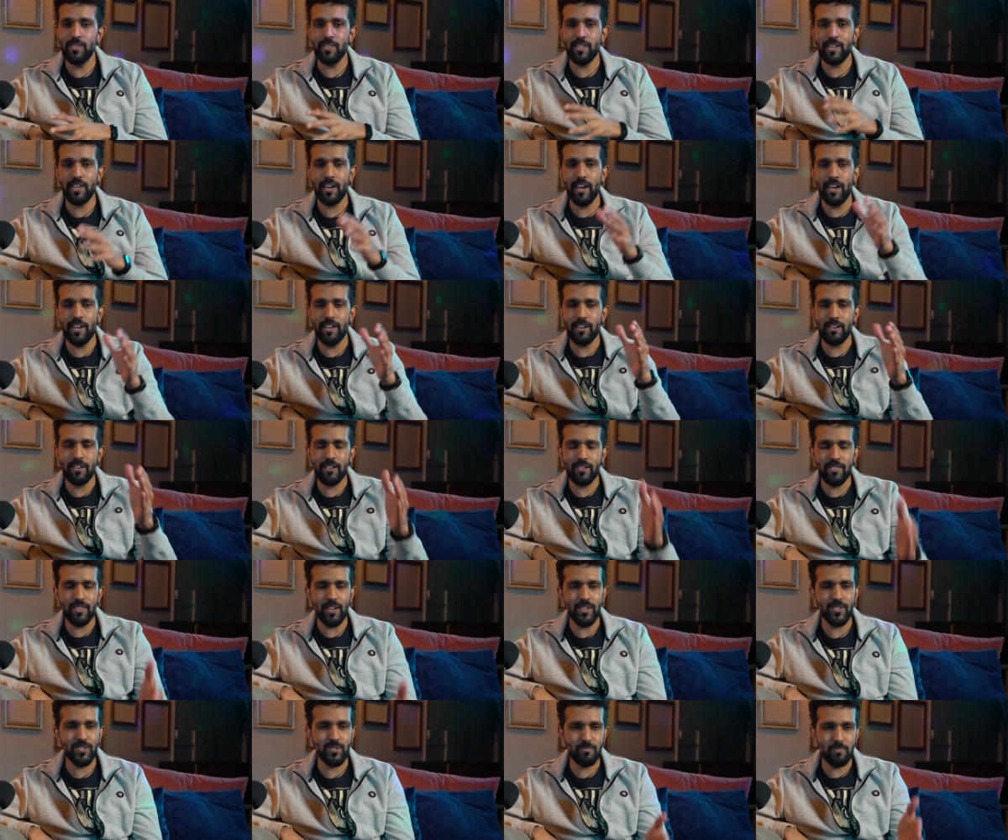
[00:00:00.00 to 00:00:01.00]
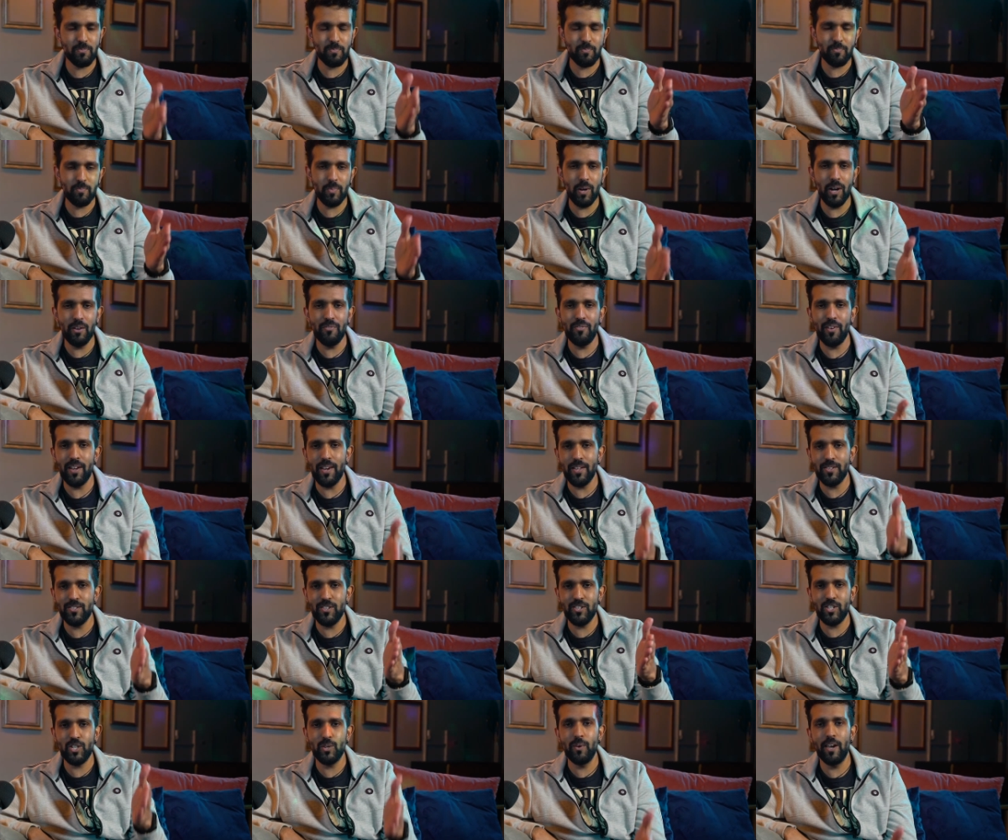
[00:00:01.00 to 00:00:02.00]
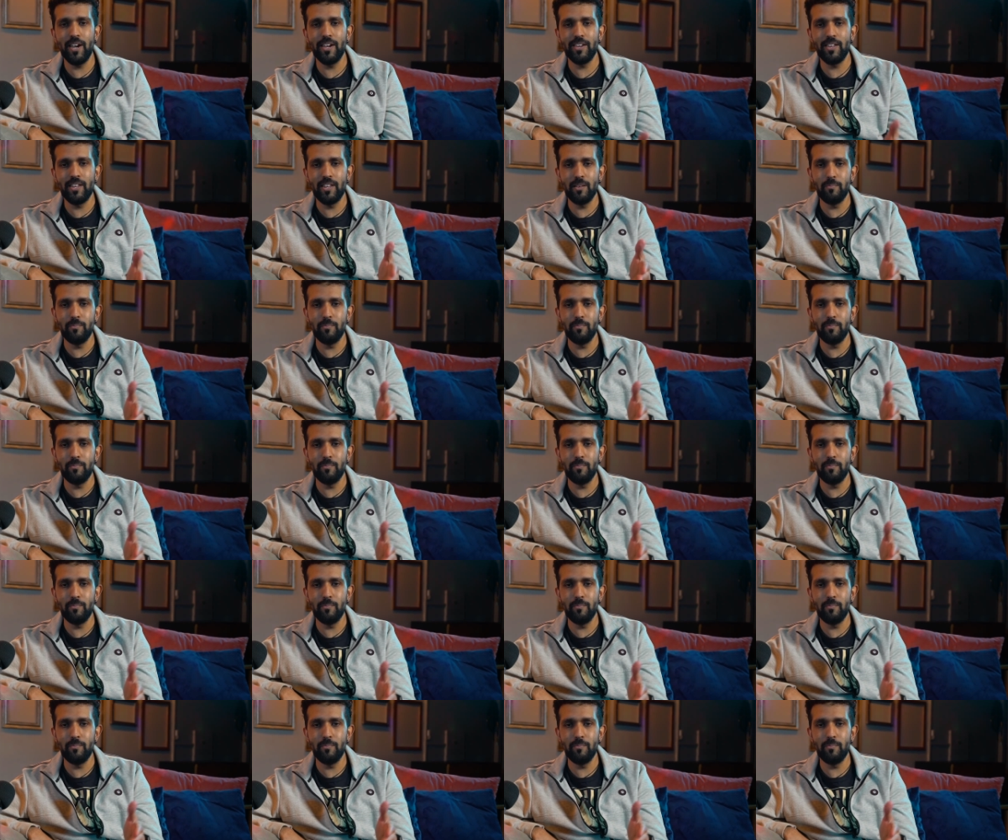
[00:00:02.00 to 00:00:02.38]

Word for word: the cake that's perfectly oh, situated oh, in